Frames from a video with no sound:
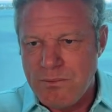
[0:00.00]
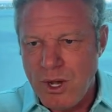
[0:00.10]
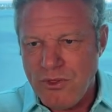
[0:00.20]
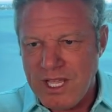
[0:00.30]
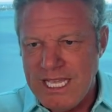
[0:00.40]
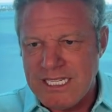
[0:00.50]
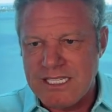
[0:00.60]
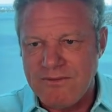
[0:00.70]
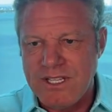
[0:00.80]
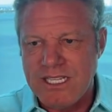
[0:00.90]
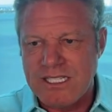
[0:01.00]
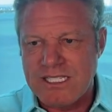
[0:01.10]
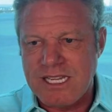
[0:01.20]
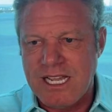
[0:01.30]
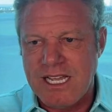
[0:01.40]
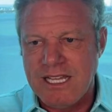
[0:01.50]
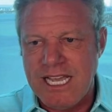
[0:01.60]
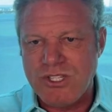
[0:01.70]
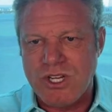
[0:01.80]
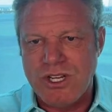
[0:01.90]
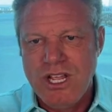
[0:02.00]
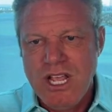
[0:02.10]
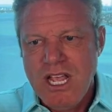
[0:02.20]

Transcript: both ends of this legend,